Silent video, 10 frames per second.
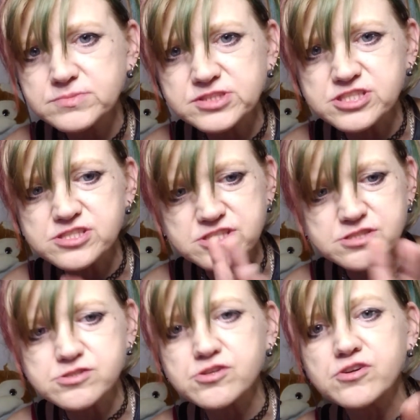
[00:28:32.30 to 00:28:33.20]

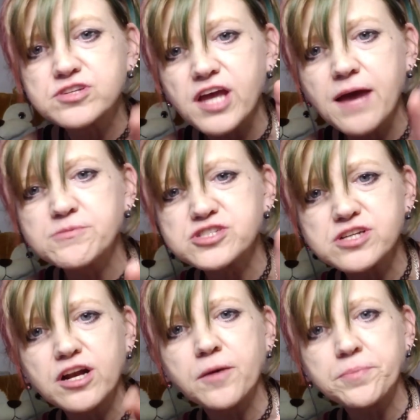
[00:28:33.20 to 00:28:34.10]
Just do your time and
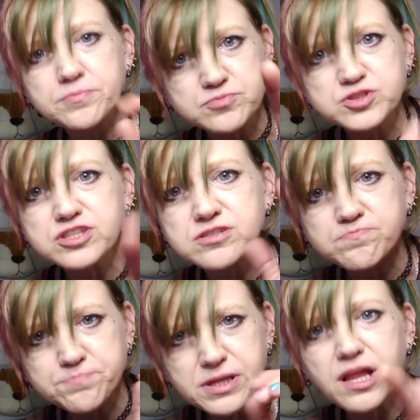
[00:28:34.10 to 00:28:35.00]
shut up and just
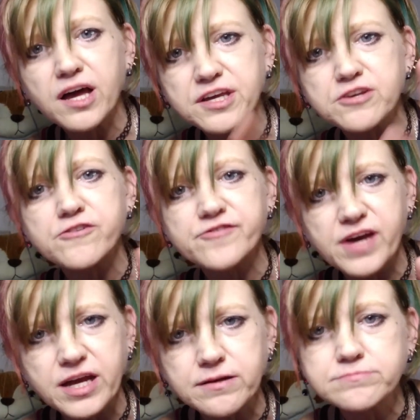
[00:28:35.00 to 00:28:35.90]
be lucky you're
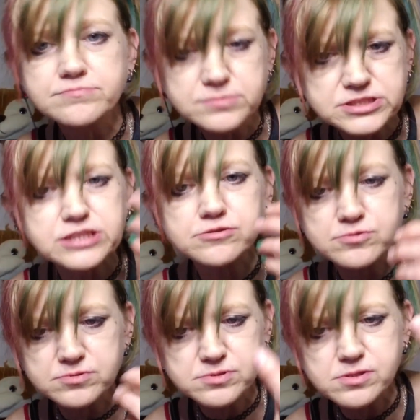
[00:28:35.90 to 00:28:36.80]
fed, is
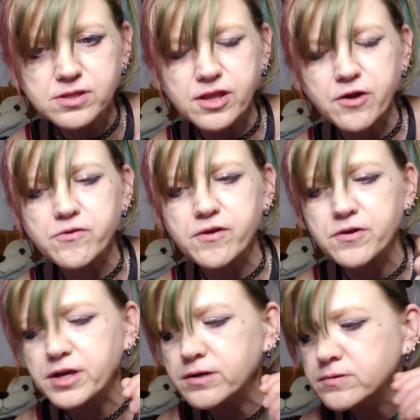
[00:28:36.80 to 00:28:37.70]
their
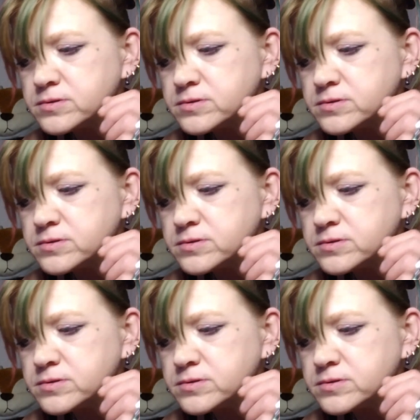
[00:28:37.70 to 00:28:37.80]
theory.